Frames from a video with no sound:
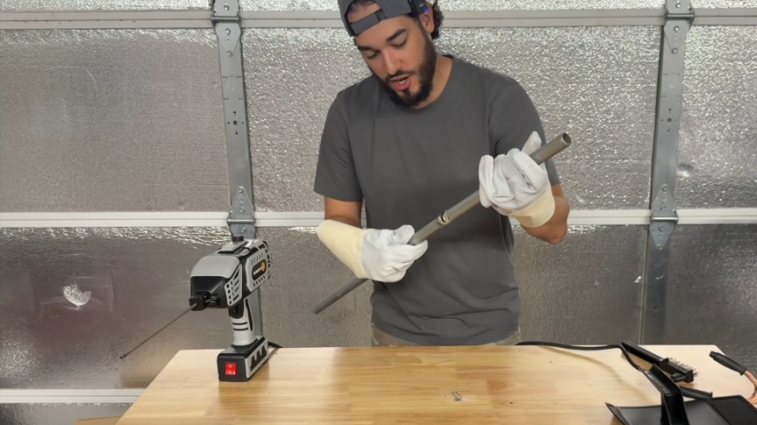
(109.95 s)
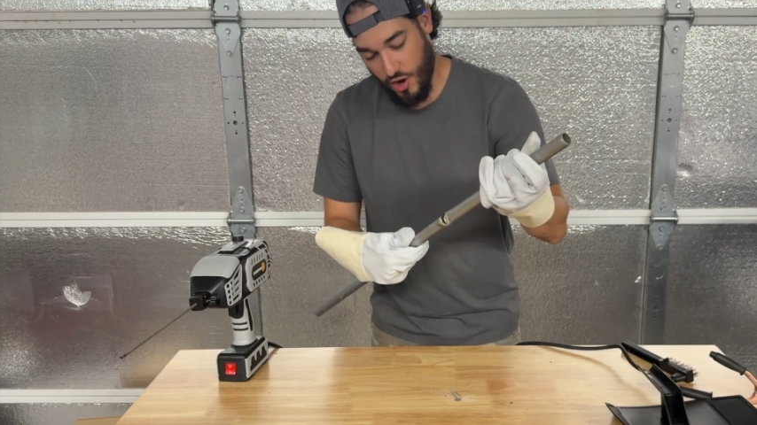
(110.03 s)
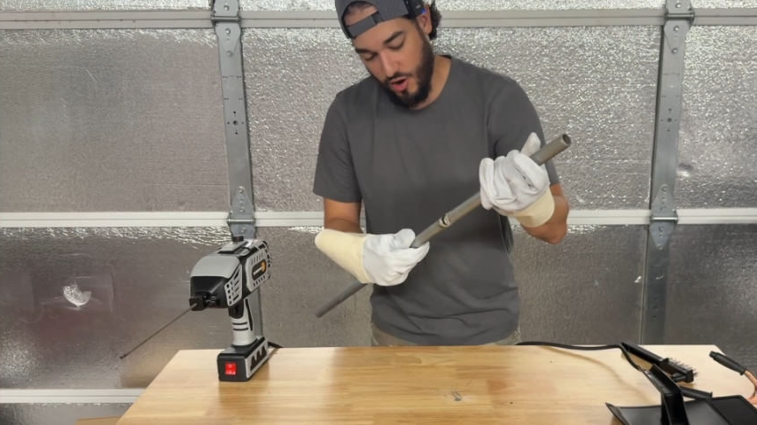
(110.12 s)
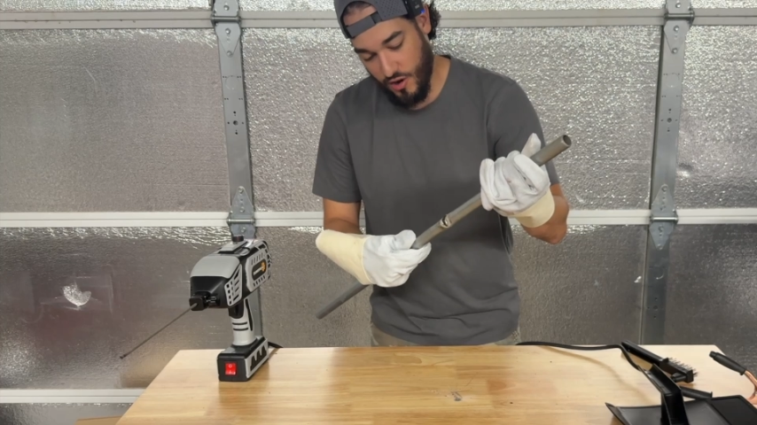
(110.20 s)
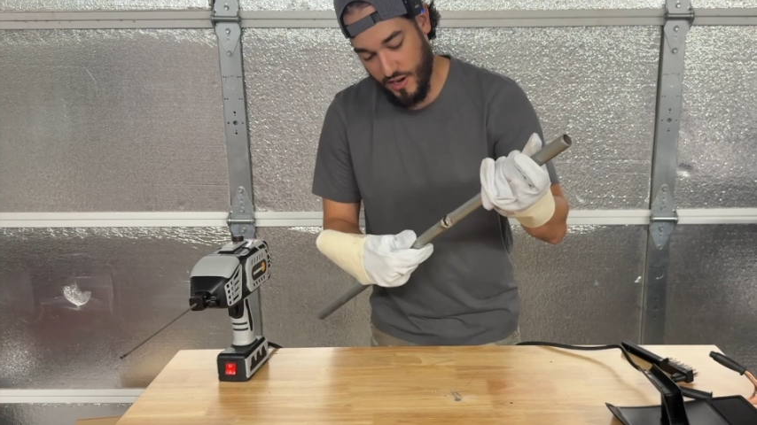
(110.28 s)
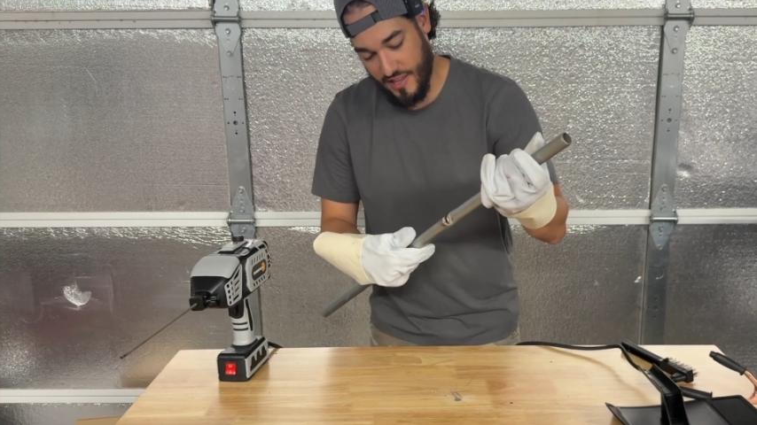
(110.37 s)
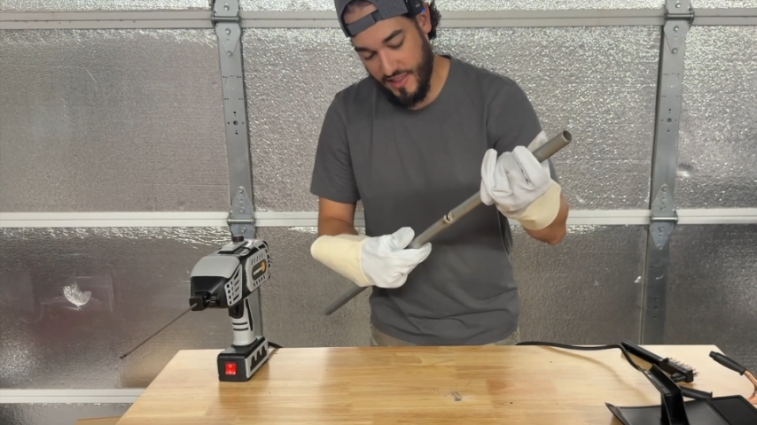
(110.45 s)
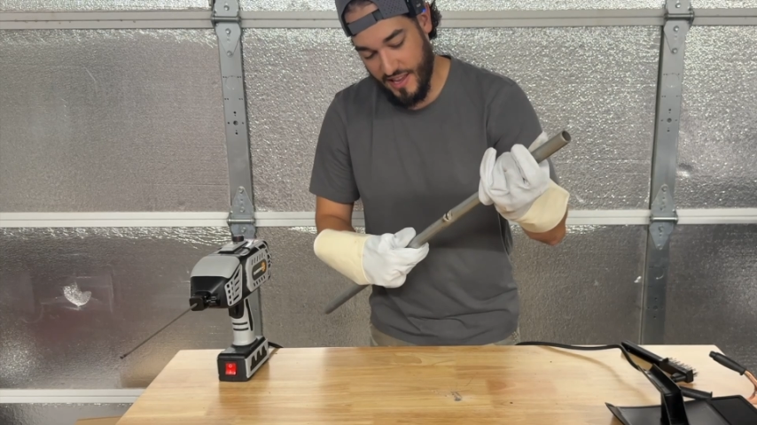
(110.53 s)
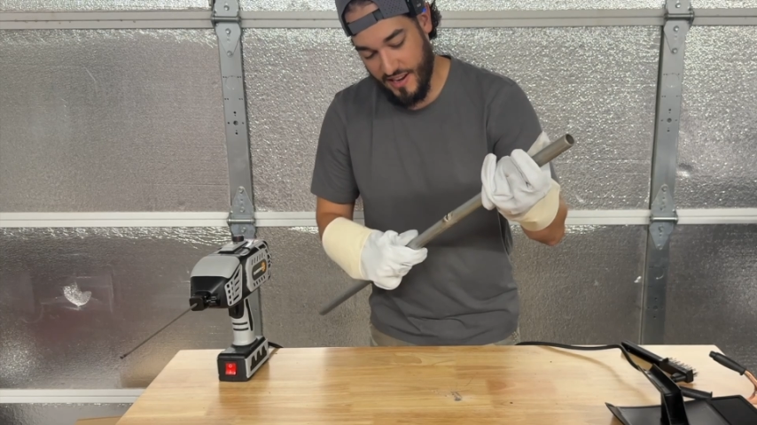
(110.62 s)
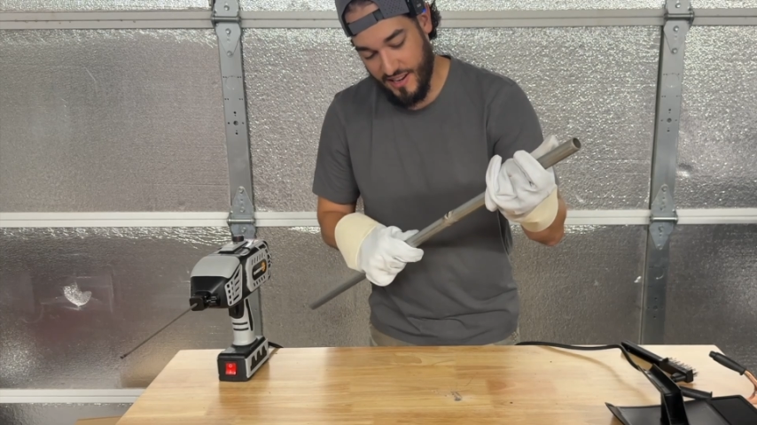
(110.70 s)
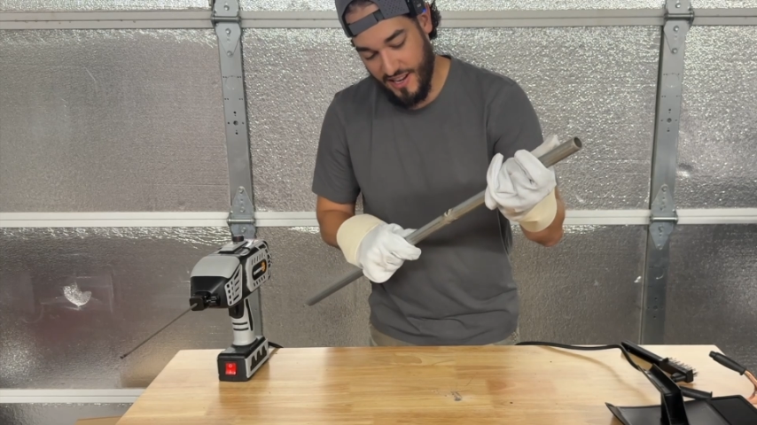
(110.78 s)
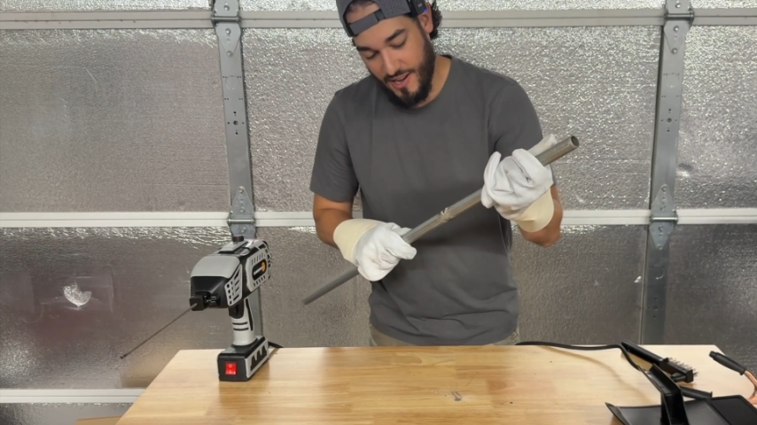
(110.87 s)
current and
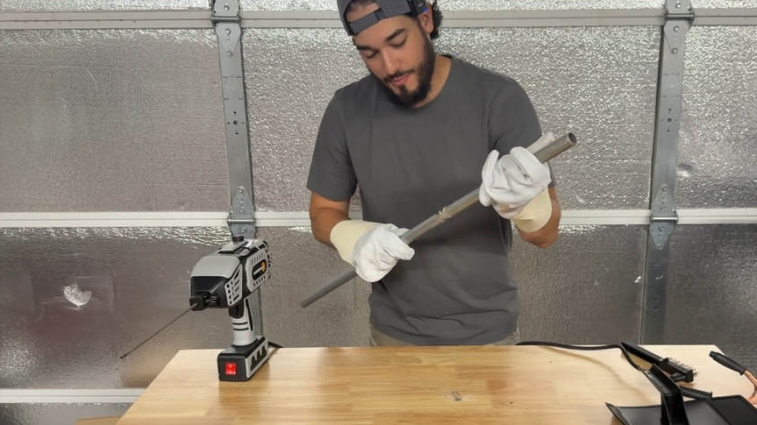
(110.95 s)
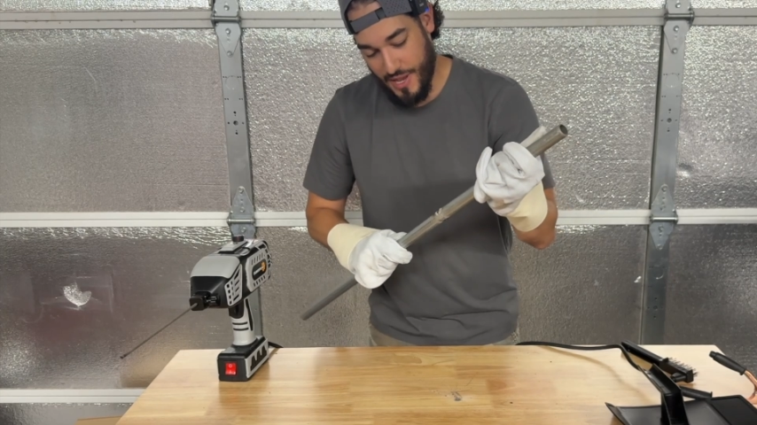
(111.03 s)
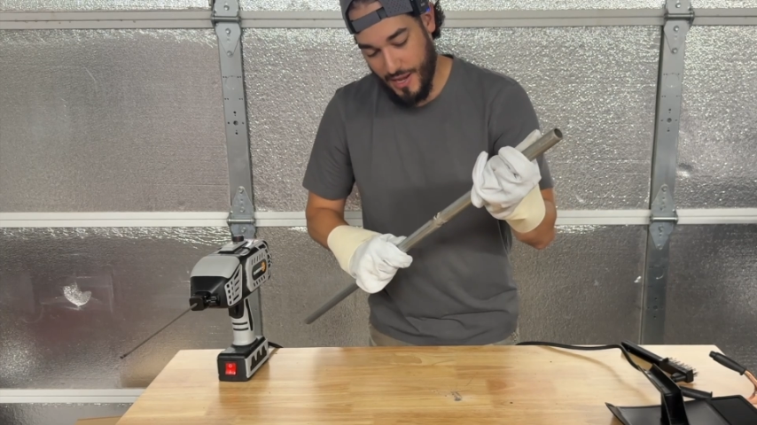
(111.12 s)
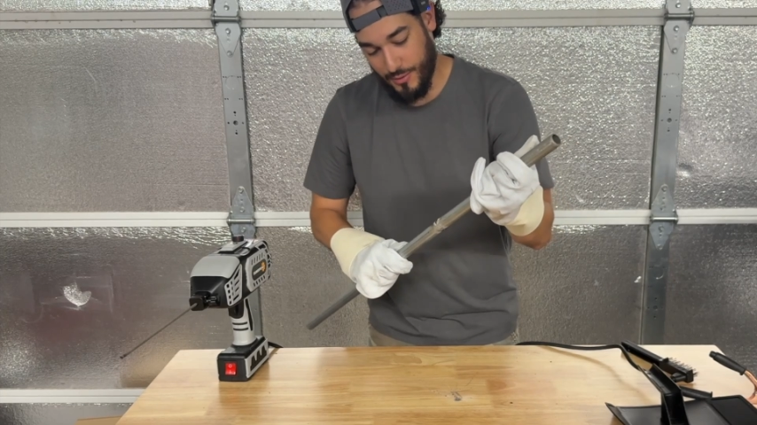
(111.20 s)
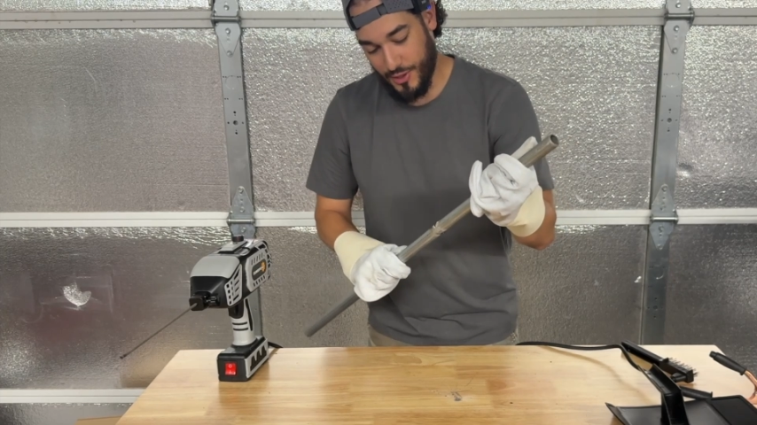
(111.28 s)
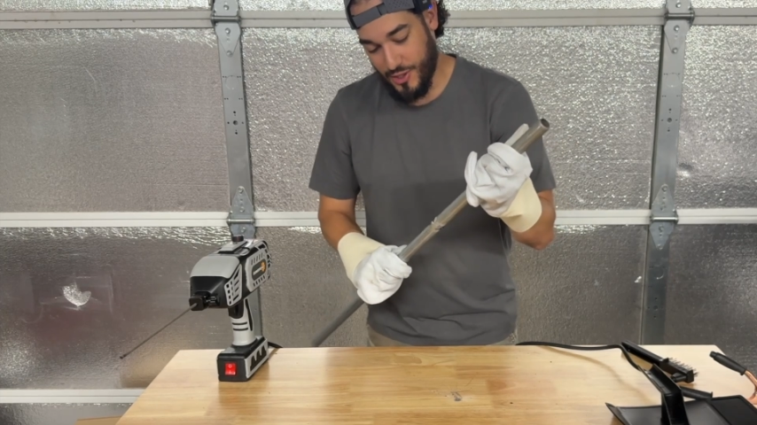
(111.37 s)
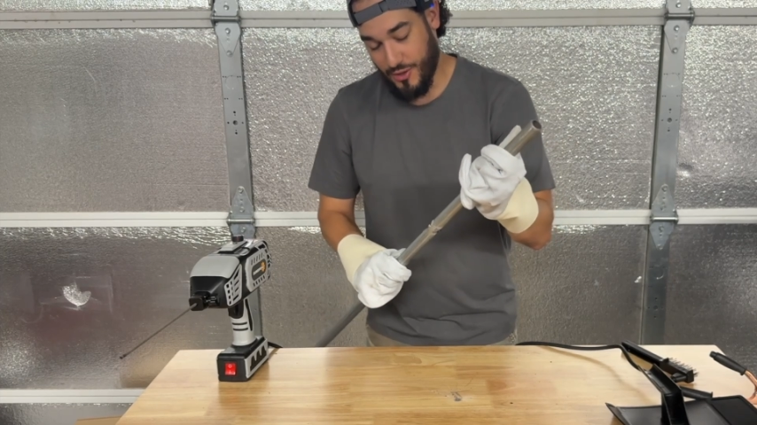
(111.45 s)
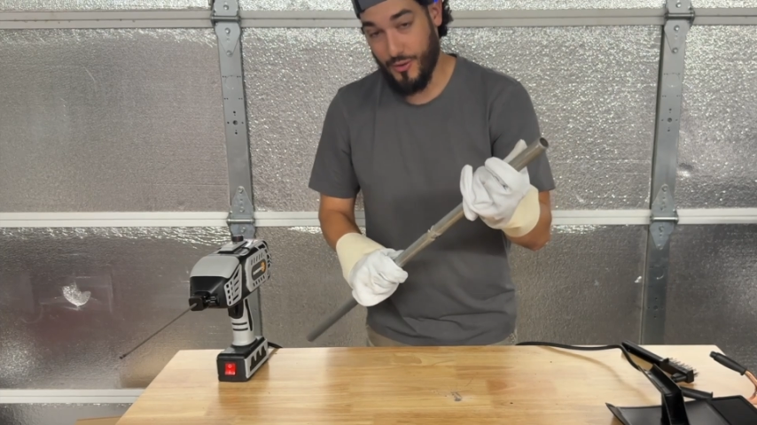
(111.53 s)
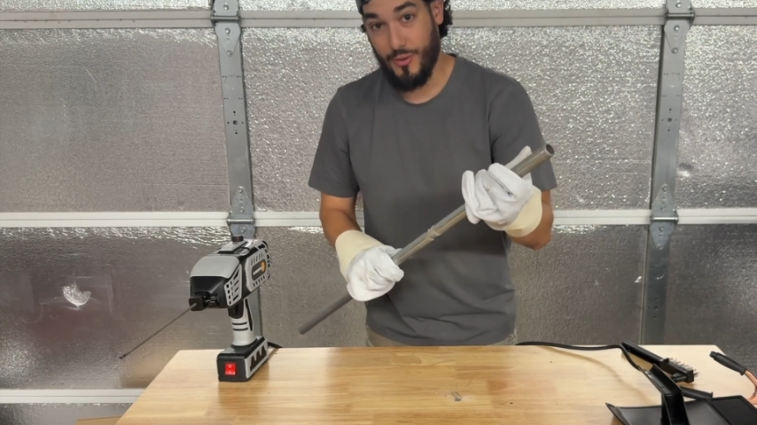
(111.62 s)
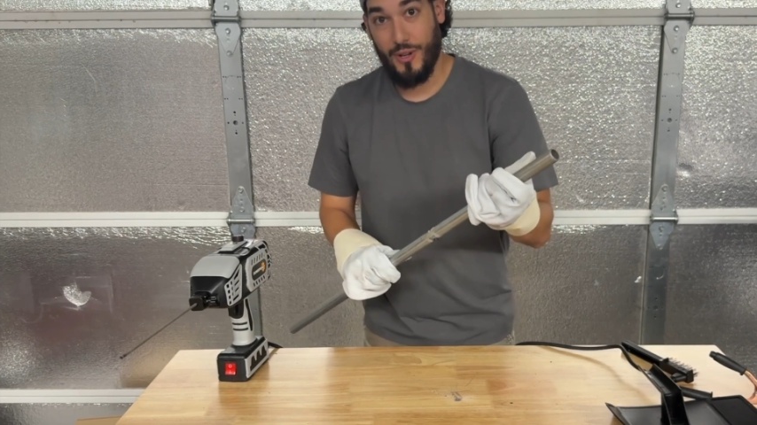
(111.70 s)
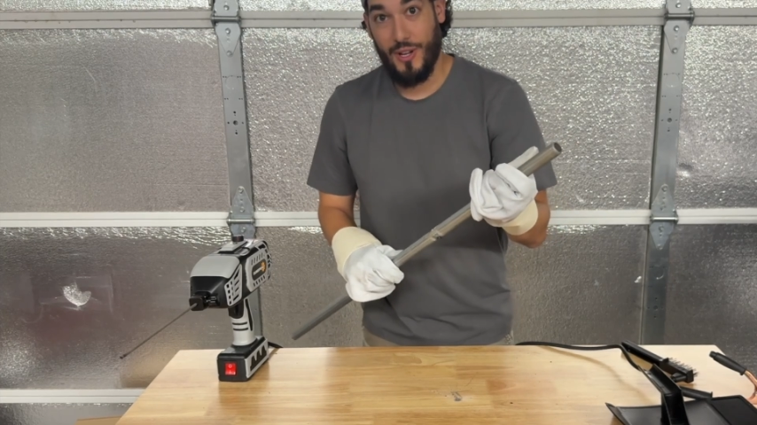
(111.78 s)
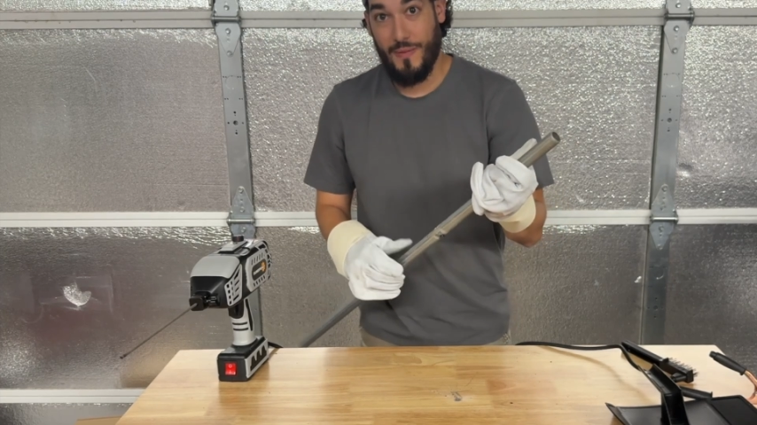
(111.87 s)
then be able to,